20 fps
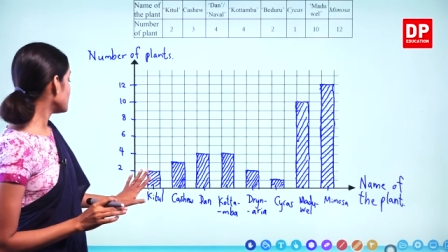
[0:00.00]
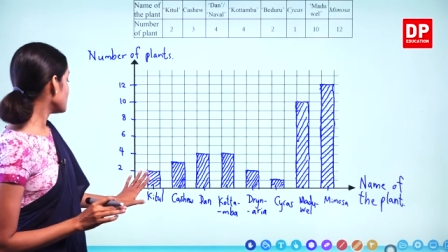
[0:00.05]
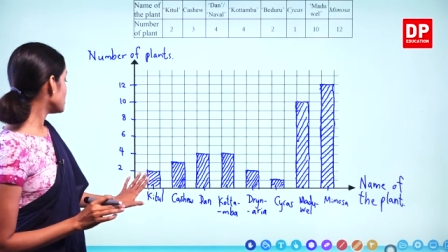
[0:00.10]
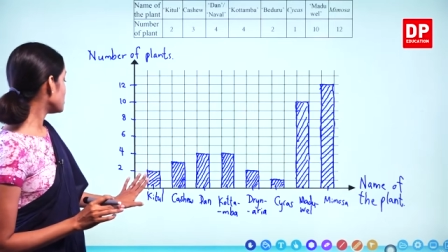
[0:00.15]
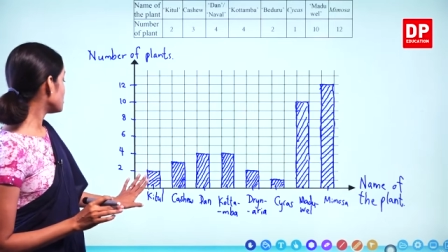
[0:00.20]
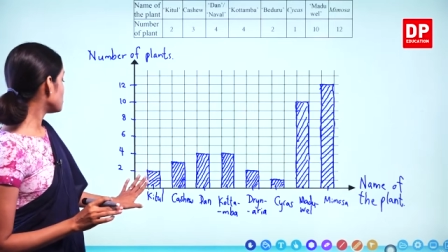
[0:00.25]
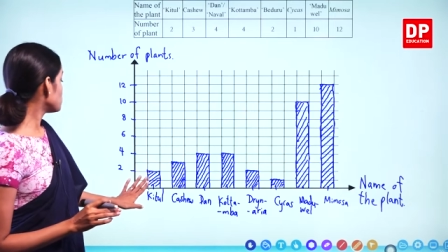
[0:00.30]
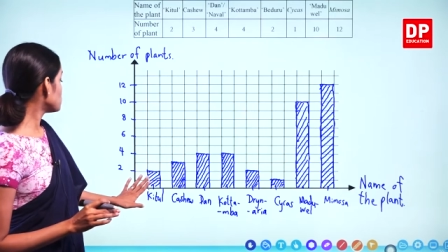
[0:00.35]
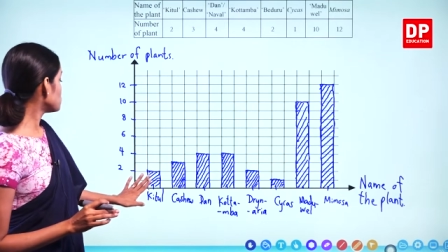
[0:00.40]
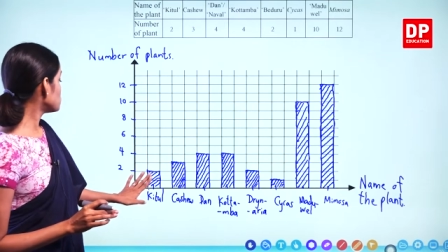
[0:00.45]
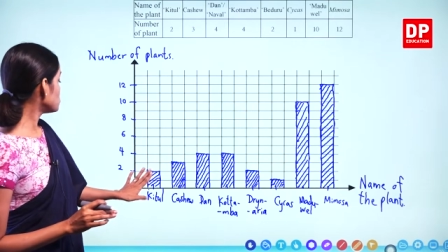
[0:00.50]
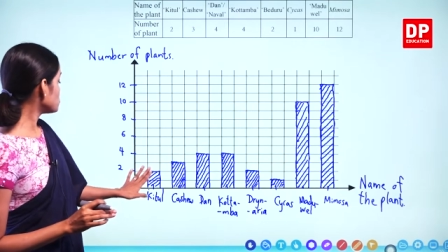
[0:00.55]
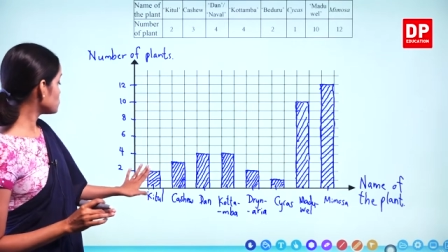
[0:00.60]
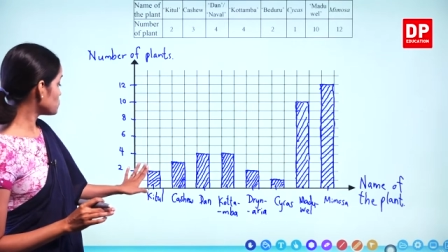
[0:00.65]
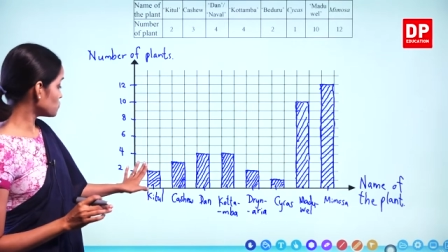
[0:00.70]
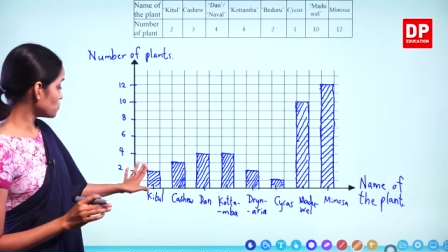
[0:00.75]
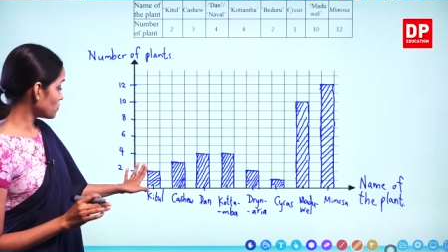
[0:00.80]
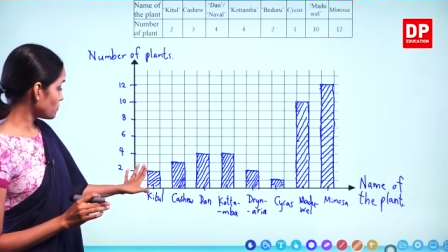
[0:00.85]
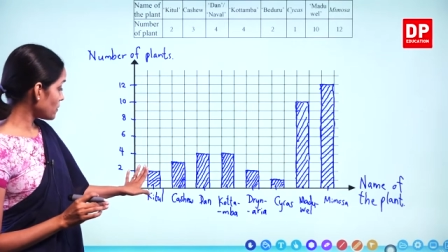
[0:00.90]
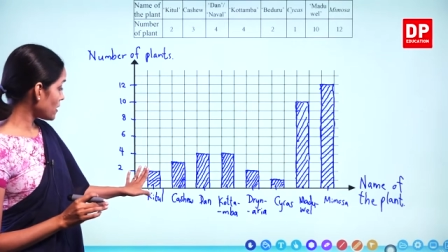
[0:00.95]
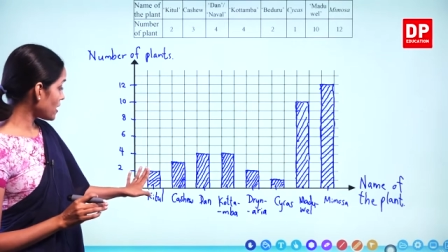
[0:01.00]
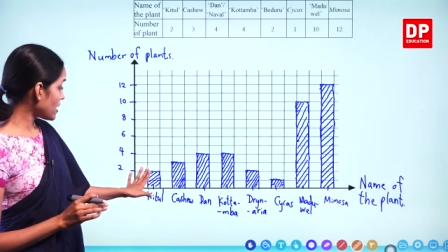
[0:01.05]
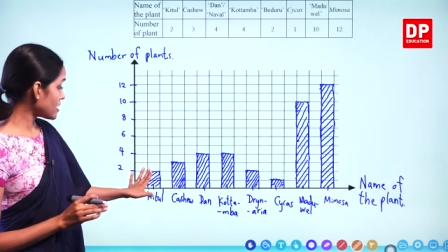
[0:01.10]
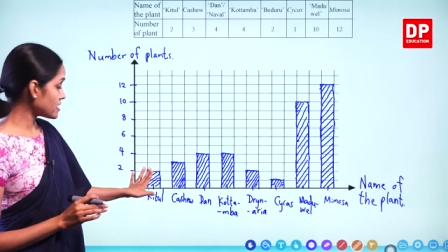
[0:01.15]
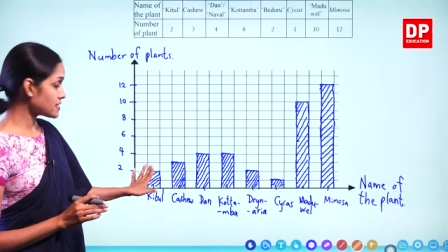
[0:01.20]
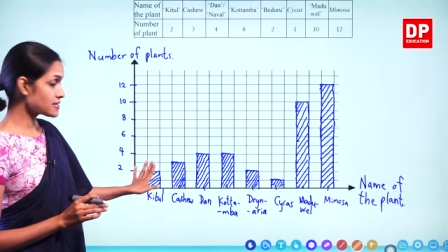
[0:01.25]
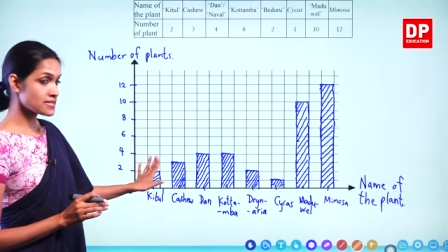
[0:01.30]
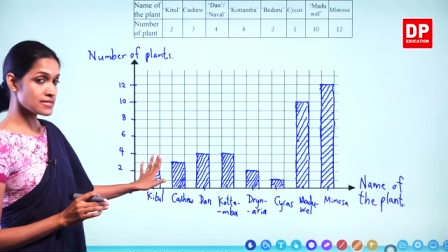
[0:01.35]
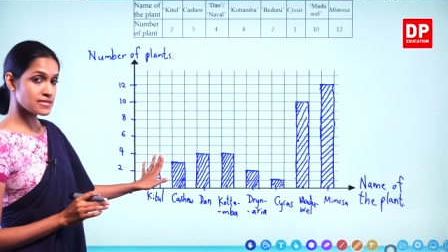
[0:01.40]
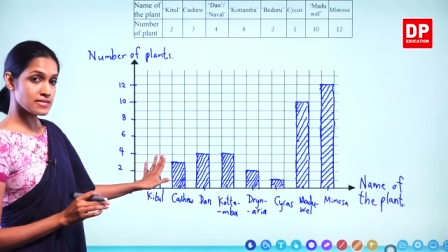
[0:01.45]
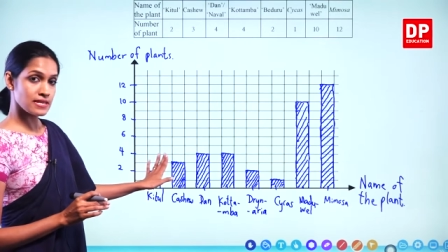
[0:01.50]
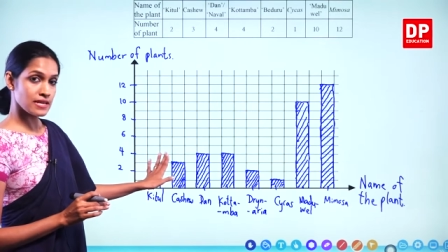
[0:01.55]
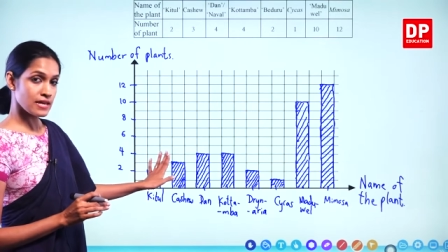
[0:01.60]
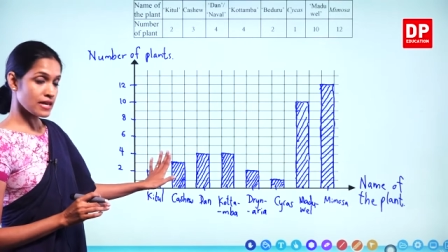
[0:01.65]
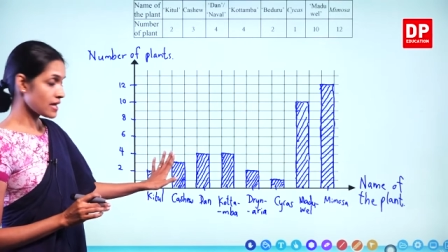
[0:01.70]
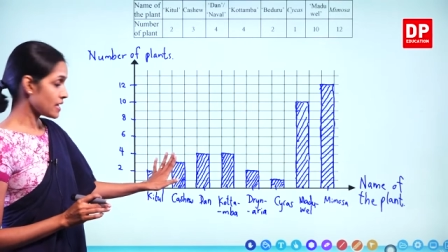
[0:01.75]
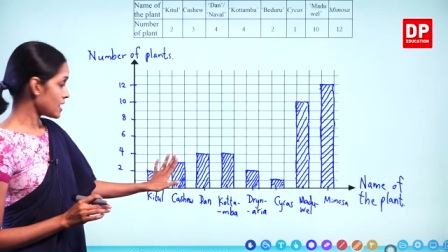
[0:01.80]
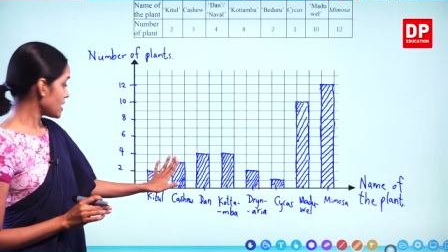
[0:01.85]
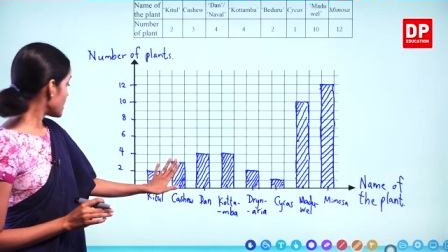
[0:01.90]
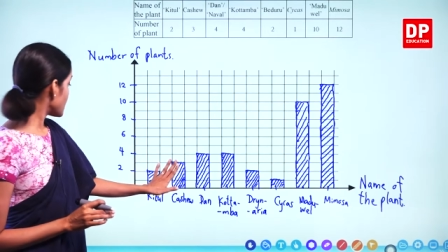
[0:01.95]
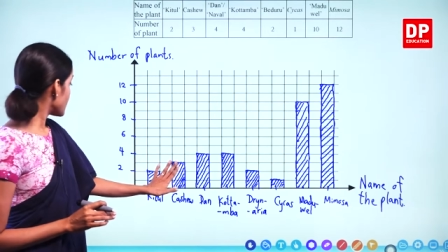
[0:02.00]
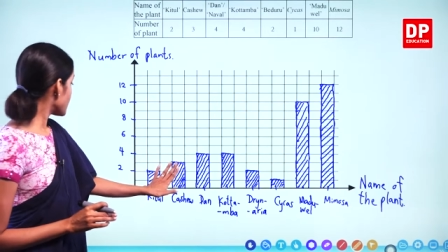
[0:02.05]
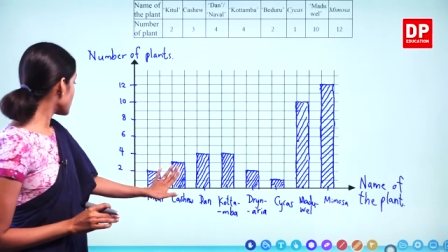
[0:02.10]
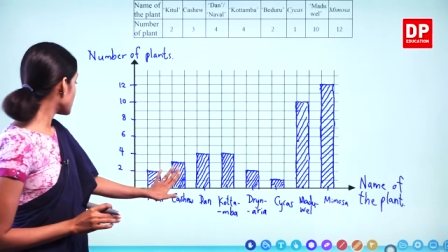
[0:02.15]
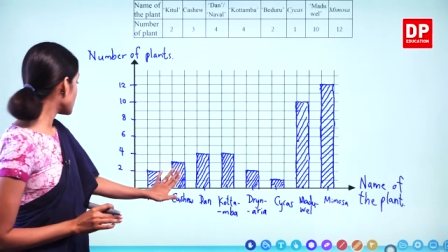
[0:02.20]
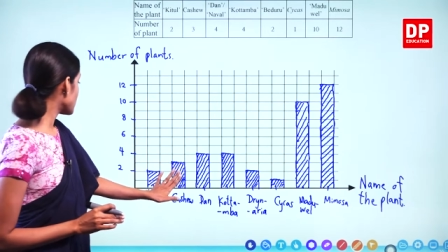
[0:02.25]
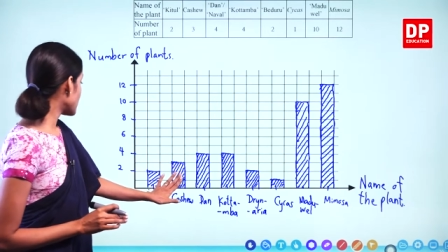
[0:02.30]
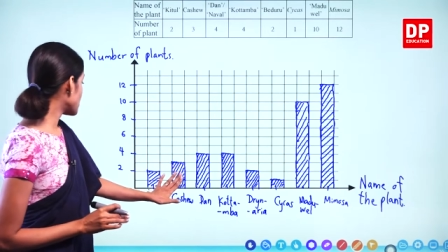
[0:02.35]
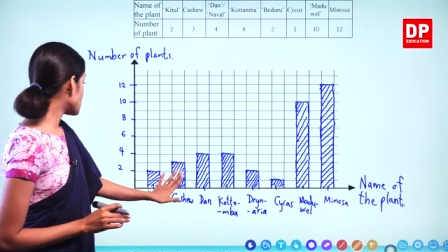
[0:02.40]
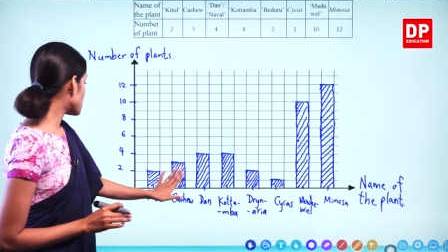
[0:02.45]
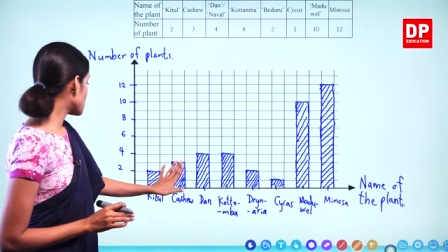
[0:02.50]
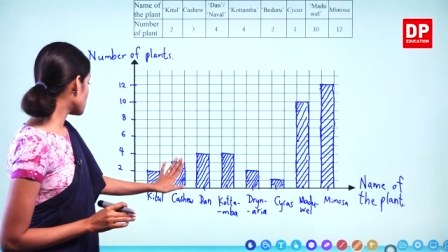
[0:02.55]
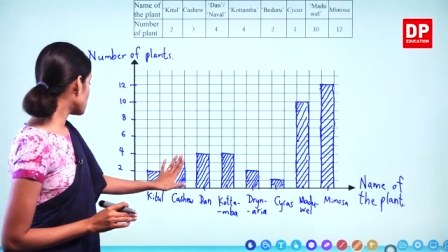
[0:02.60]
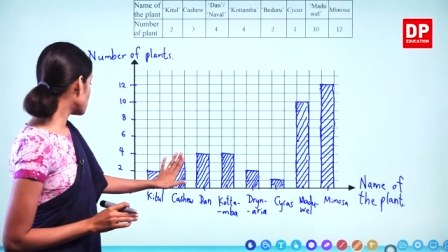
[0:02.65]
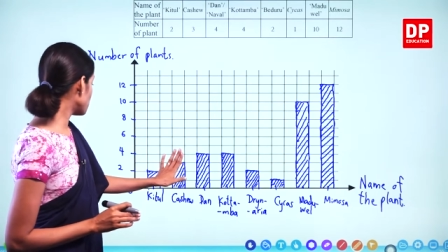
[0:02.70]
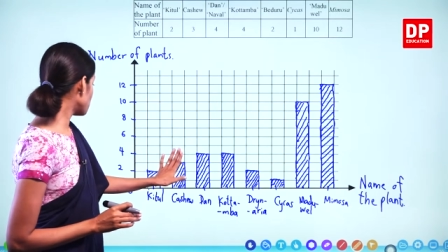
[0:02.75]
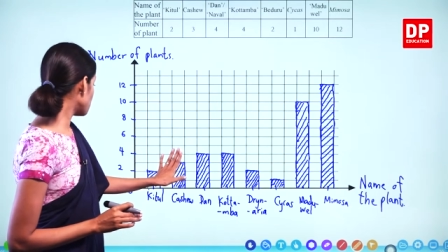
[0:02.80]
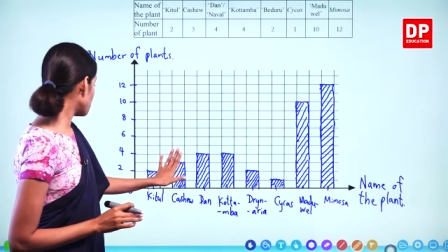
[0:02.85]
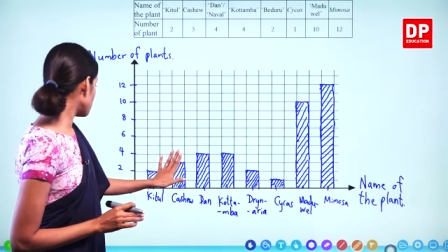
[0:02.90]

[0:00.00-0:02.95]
Kitul, two plants, cashew,